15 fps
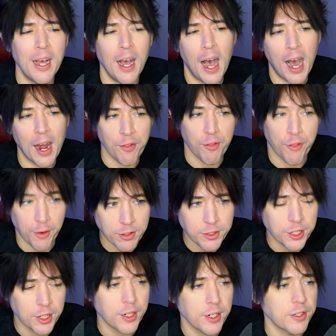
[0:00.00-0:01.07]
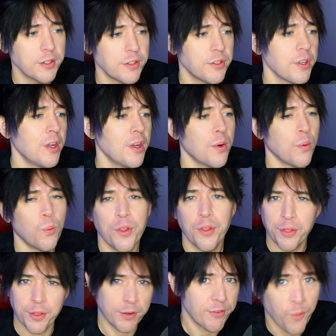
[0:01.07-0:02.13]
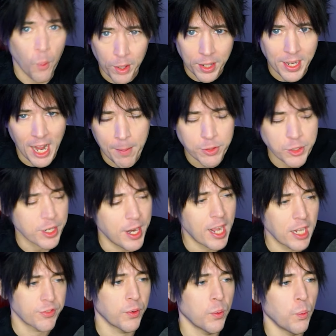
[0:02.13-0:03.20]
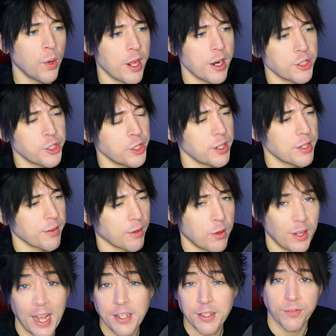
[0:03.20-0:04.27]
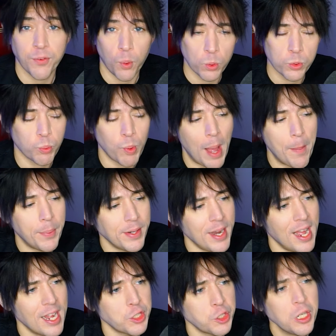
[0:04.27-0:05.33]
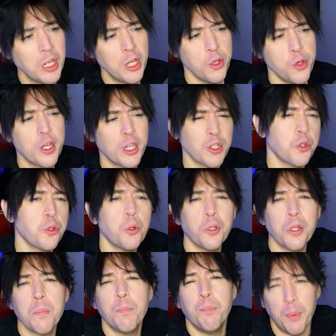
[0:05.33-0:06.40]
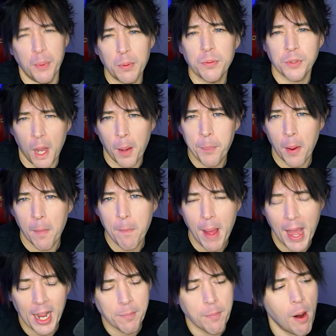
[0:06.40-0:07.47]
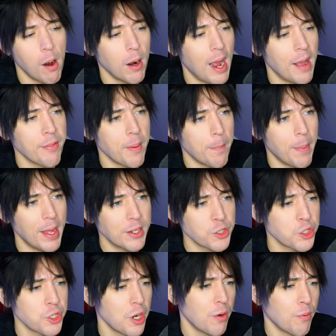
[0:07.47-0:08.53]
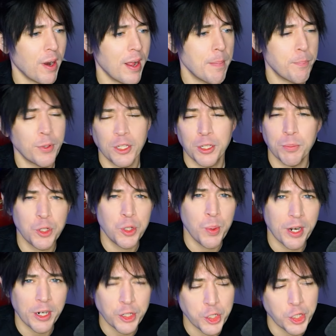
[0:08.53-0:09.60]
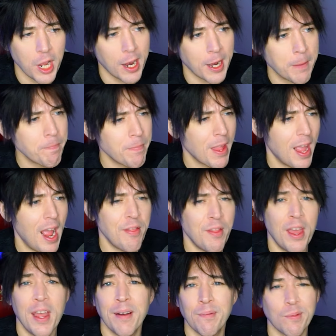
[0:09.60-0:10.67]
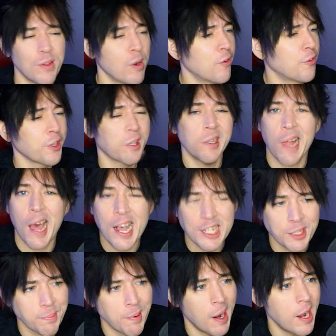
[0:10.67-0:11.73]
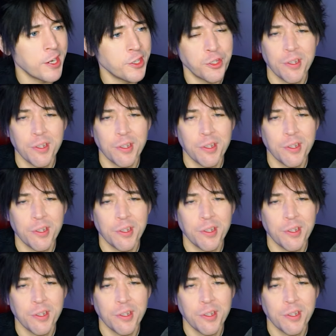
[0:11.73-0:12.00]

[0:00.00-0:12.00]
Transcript: on their turns, with their 40 damage attacks for 1 energy in the case of old Rapidash, you can slowly build up a Magmar on the bench, right? Put some 2 energy on it. And then, you know, for your last prize,